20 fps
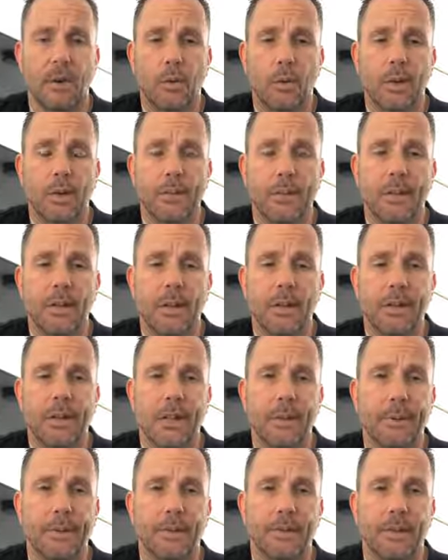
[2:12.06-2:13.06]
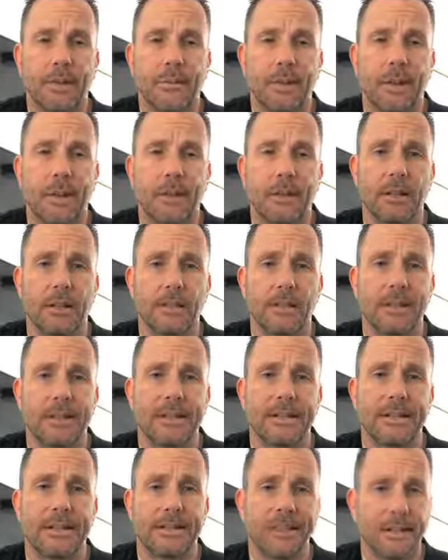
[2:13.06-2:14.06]
so we're going to be talking about something a little
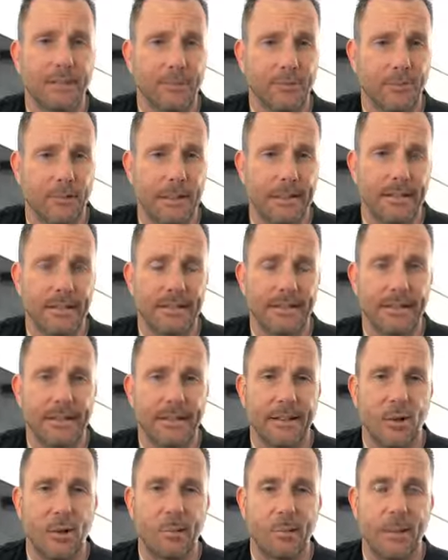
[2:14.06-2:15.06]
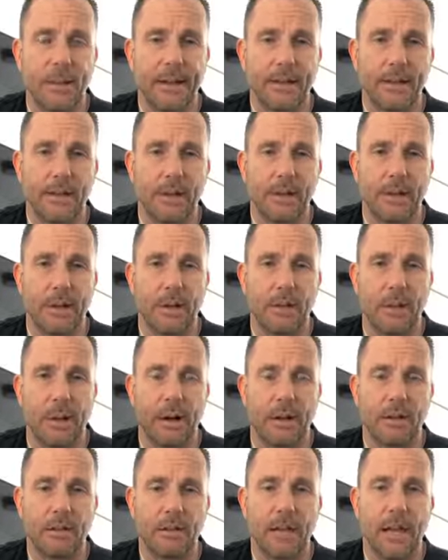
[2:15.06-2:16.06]
bit different. Hope you guys are doing
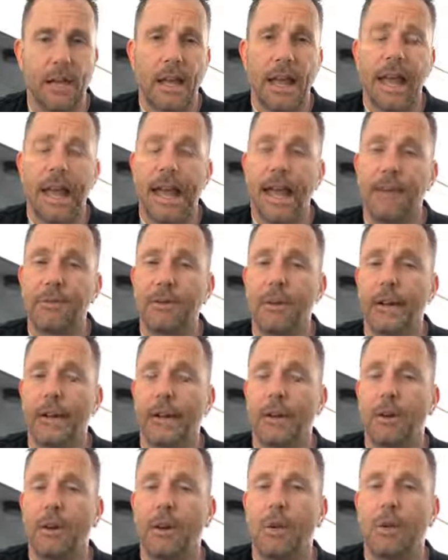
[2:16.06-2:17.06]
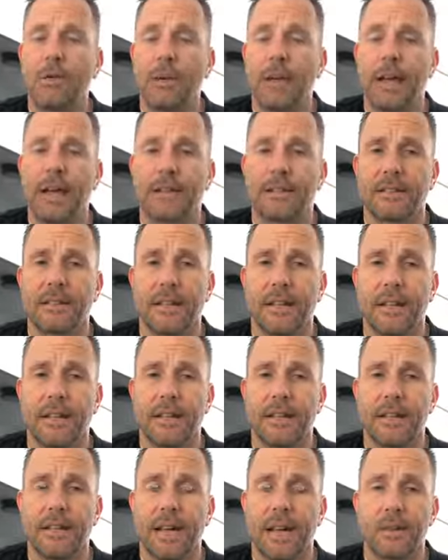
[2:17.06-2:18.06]
well. After I got home last
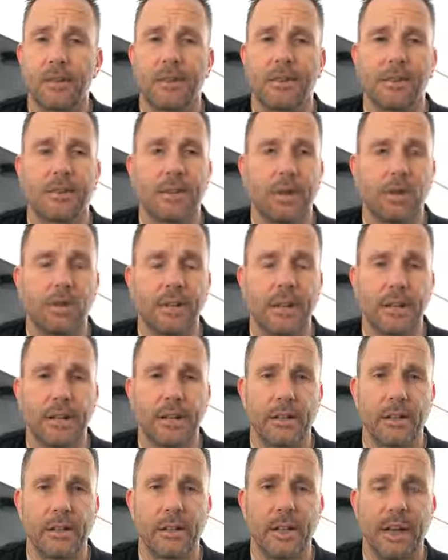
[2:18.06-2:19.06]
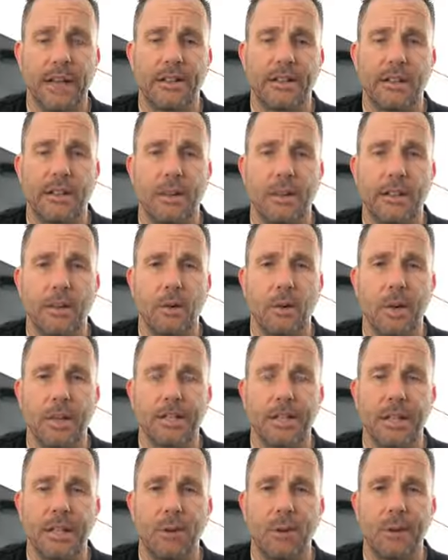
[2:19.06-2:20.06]
night, I was so tired. I started to
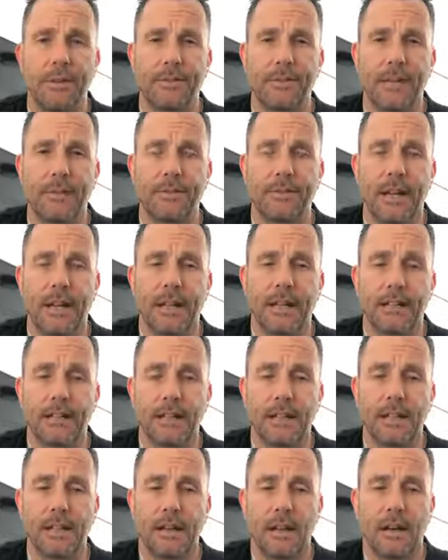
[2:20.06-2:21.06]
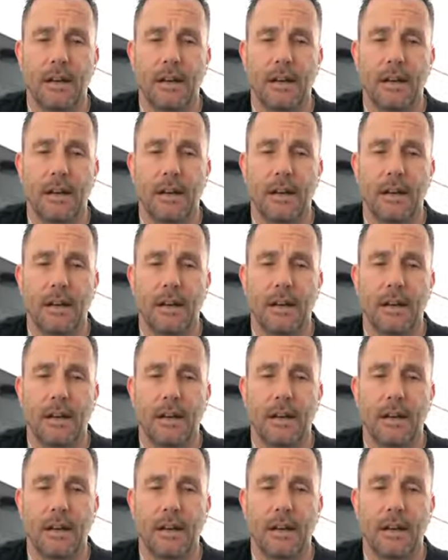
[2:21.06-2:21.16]
watch a UFC fight